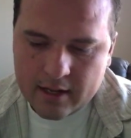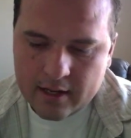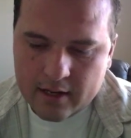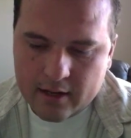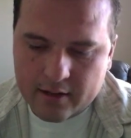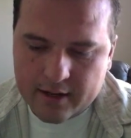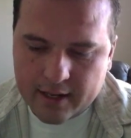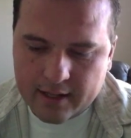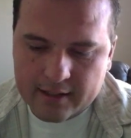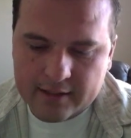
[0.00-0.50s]

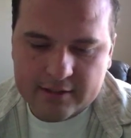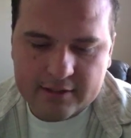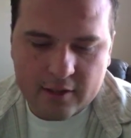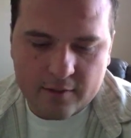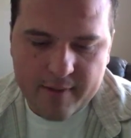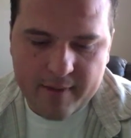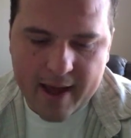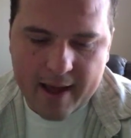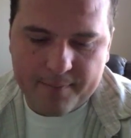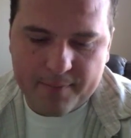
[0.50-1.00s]
Okay, let's go
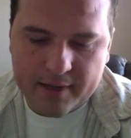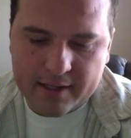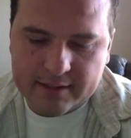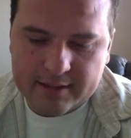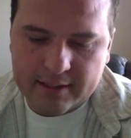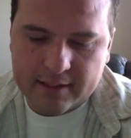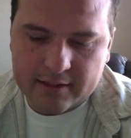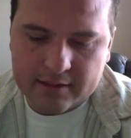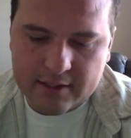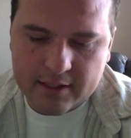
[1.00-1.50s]
back. But he
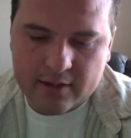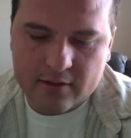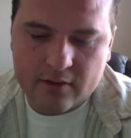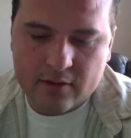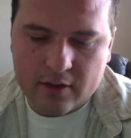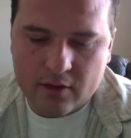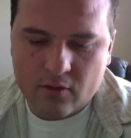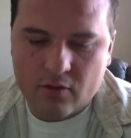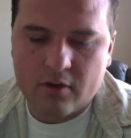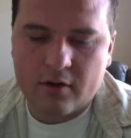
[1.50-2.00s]
says,
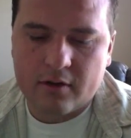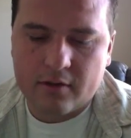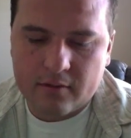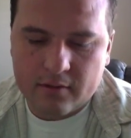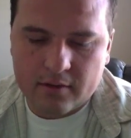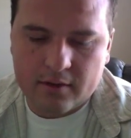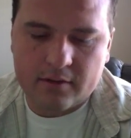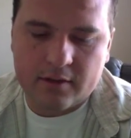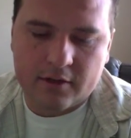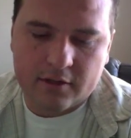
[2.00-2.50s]
in
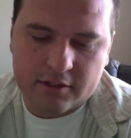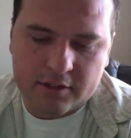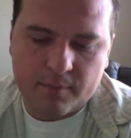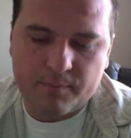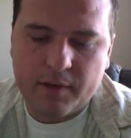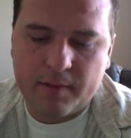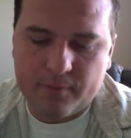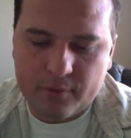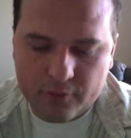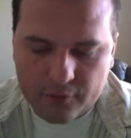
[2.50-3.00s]
order, there's some
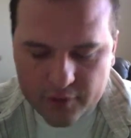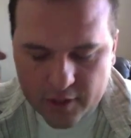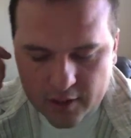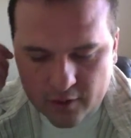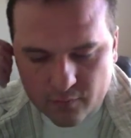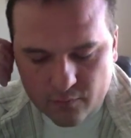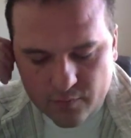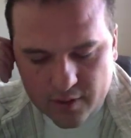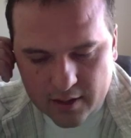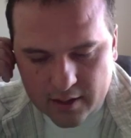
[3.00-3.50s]
people who
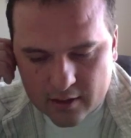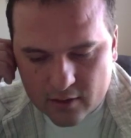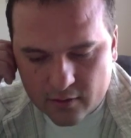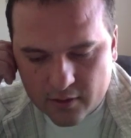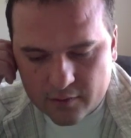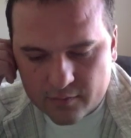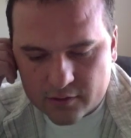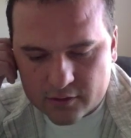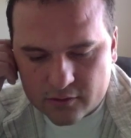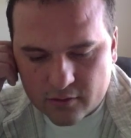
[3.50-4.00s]
think we can
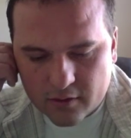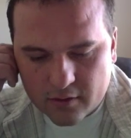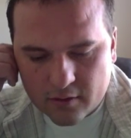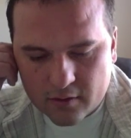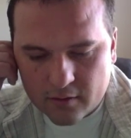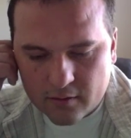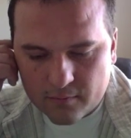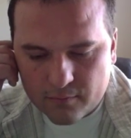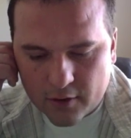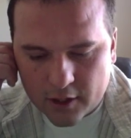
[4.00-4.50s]
only
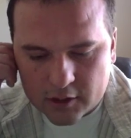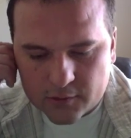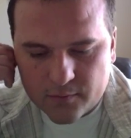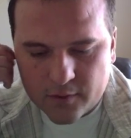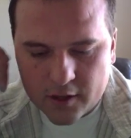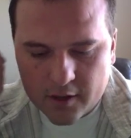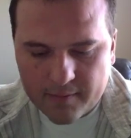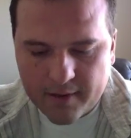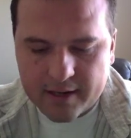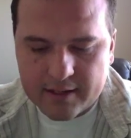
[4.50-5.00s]
restore
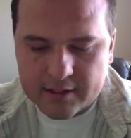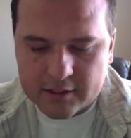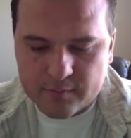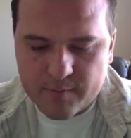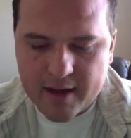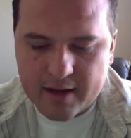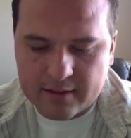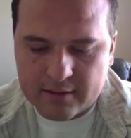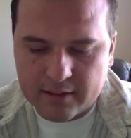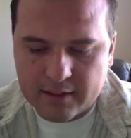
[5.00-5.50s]
prosperity by
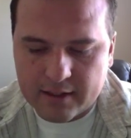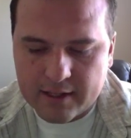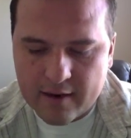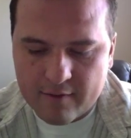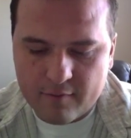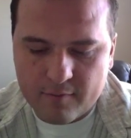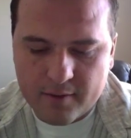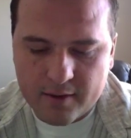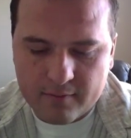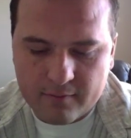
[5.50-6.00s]
dismantling
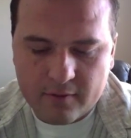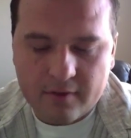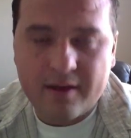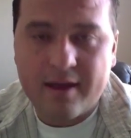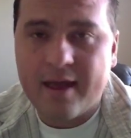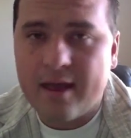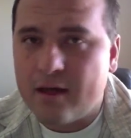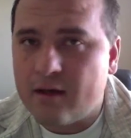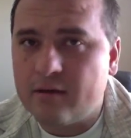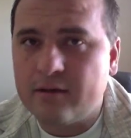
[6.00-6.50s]
government. Well,
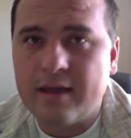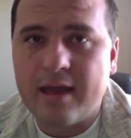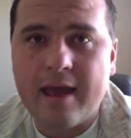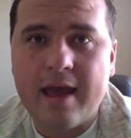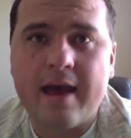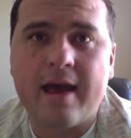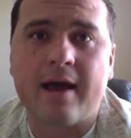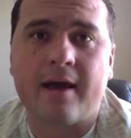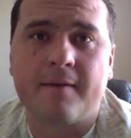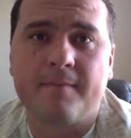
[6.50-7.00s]
hell
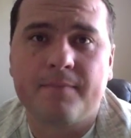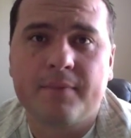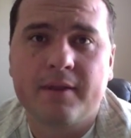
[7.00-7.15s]
yeah.